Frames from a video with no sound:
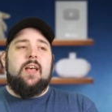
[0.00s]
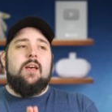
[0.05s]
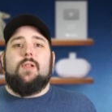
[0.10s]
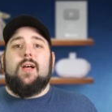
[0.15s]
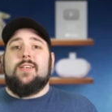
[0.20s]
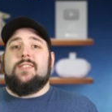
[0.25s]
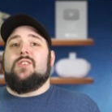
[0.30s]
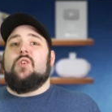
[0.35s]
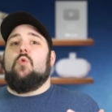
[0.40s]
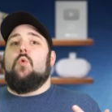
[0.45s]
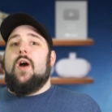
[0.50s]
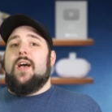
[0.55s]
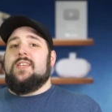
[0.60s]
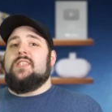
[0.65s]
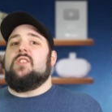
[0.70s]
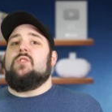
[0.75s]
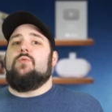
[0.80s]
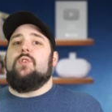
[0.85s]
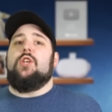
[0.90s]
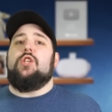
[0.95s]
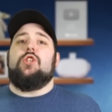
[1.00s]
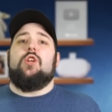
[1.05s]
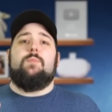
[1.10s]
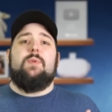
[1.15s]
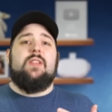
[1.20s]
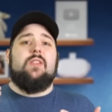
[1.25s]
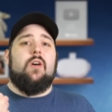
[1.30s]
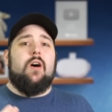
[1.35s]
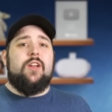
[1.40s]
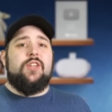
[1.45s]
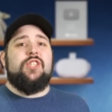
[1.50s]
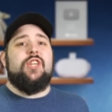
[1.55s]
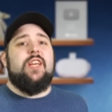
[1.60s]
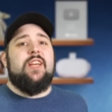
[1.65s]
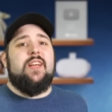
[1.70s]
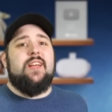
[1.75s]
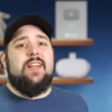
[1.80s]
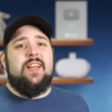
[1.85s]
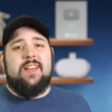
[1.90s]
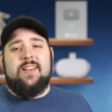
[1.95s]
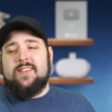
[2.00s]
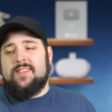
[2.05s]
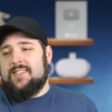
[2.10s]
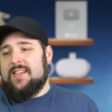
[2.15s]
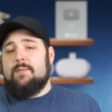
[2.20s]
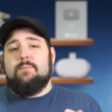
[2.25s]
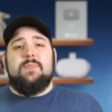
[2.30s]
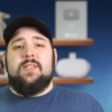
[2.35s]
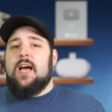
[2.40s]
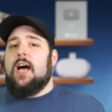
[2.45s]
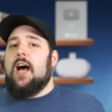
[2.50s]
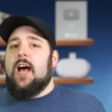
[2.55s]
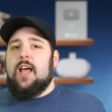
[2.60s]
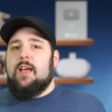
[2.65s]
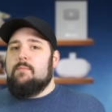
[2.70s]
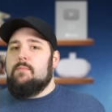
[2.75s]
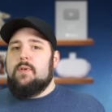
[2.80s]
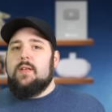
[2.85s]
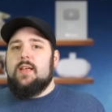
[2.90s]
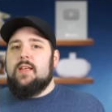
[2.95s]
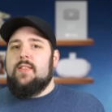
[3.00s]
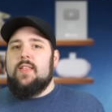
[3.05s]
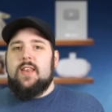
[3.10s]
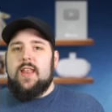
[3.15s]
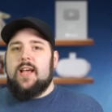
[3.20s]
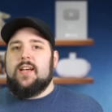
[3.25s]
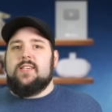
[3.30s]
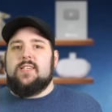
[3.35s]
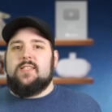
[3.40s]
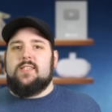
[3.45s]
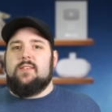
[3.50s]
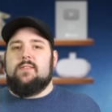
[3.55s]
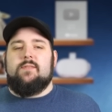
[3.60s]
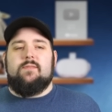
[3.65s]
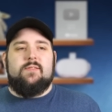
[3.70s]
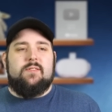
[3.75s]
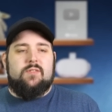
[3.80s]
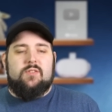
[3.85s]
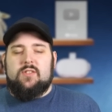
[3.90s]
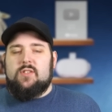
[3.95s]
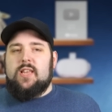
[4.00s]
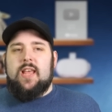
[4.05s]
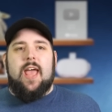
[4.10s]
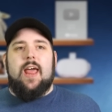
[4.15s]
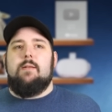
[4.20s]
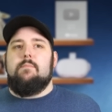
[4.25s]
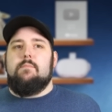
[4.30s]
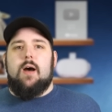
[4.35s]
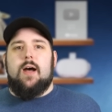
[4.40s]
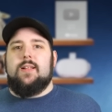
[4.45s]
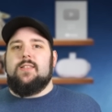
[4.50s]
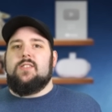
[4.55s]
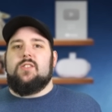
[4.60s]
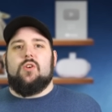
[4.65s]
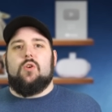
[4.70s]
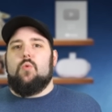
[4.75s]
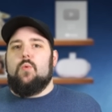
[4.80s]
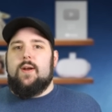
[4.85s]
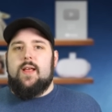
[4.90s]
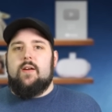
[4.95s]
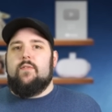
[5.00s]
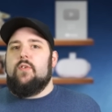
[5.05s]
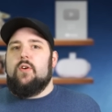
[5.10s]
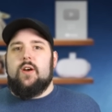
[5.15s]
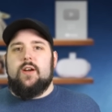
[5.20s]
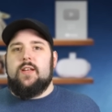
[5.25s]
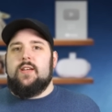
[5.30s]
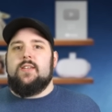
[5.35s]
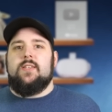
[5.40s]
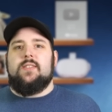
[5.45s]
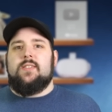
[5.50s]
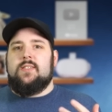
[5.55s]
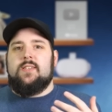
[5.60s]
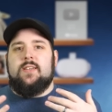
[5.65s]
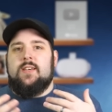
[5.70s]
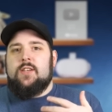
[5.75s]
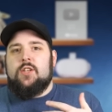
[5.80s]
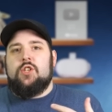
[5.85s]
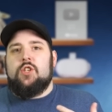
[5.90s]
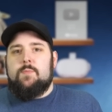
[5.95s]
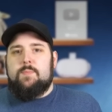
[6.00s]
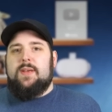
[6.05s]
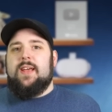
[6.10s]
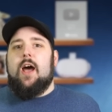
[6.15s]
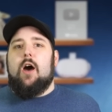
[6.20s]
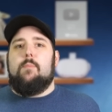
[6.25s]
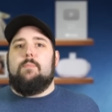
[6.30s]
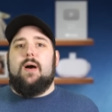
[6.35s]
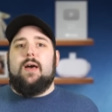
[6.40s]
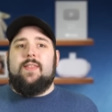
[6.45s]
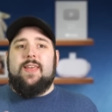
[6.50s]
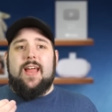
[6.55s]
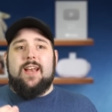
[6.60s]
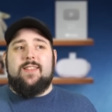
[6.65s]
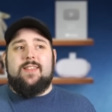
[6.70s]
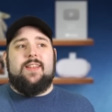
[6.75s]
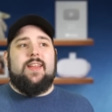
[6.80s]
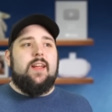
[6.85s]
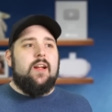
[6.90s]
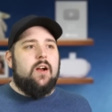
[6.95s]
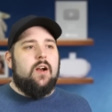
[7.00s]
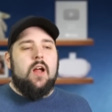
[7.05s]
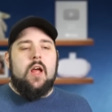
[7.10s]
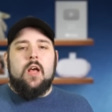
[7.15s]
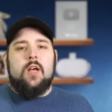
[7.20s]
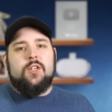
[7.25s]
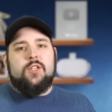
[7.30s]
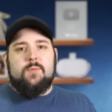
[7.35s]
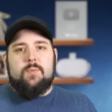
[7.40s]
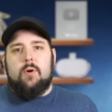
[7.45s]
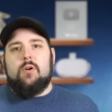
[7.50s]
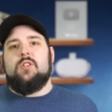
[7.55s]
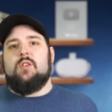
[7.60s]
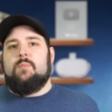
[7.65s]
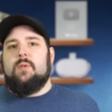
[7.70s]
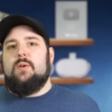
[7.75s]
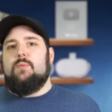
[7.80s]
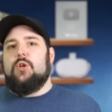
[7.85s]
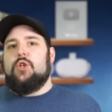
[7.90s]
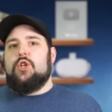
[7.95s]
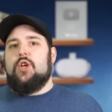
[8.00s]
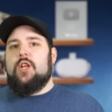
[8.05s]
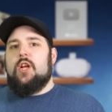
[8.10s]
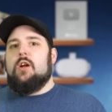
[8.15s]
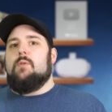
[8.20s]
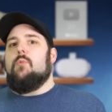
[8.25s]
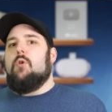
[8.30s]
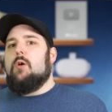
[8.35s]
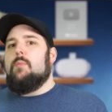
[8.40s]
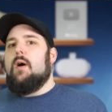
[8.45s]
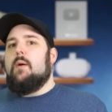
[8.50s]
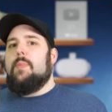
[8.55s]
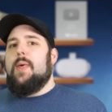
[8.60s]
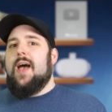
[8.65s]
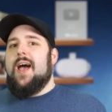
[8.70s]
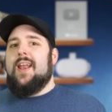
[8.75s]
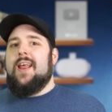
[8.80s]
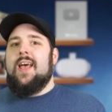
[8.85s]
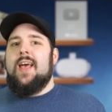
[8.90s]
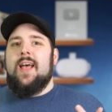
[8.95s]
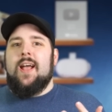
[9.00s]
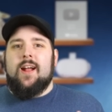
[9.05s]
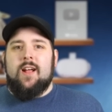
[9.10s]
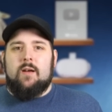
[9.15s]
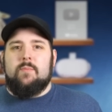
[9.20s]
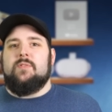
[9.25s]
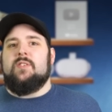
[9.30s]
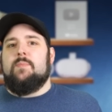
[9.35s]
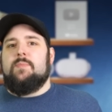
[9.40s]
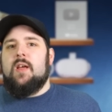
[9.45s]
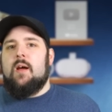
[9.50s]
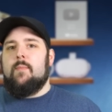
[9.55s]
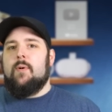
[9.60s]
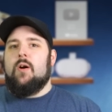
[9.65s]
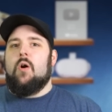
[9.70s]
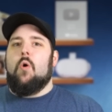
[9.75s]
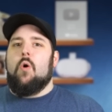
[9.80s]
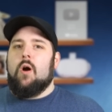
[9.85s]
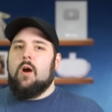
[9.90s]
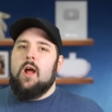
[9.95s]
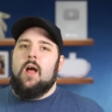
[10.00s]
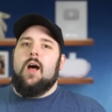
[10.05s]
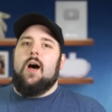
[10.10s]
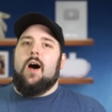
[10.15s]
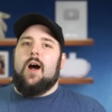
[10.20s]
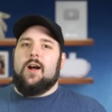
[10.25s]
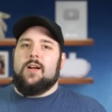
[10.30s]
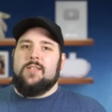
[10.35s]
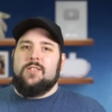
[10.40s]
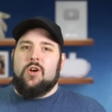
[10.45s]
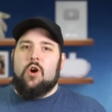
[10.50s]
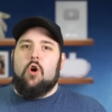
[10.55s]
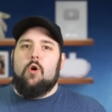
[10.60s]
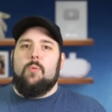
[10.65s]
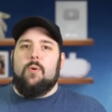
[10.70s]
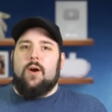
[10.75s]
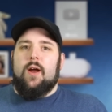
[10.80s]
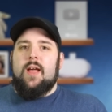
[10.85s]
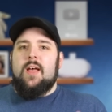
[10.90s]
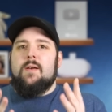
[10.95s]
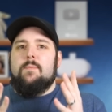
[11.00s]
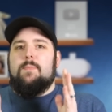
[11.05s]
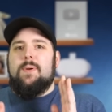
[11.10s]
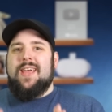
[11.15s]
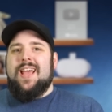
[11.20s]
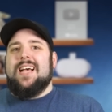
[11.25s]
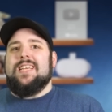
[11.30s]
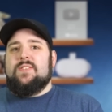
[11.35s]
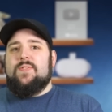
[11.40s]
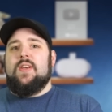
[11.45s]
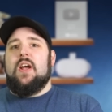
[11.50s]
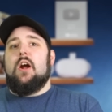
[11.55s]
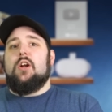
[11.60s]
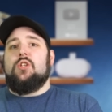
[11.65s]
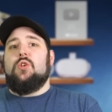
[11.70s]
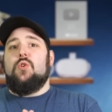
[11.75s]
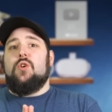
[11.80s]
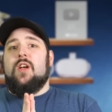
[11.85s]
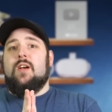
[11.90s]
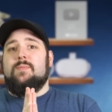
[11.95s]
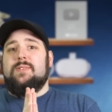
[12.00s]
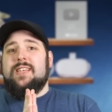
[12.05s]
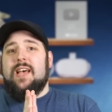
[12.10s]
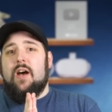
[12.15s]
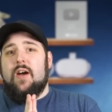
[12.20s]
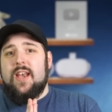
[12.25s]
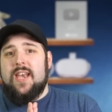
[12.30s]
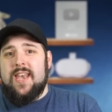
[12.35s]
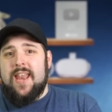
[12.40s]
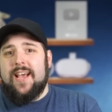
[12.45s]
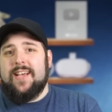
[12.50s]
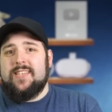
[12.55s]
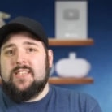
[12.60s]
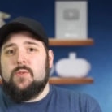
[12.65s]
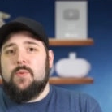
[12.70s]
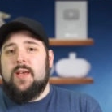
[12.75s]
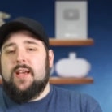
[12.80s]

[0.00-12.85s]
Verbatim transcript: Plus, Quest 3 should be launching sometime in the next 10 months or whatever it is. It should be out by the end of the year. Supposedly, we should hear more about that come September or October. PSVR2 comes out next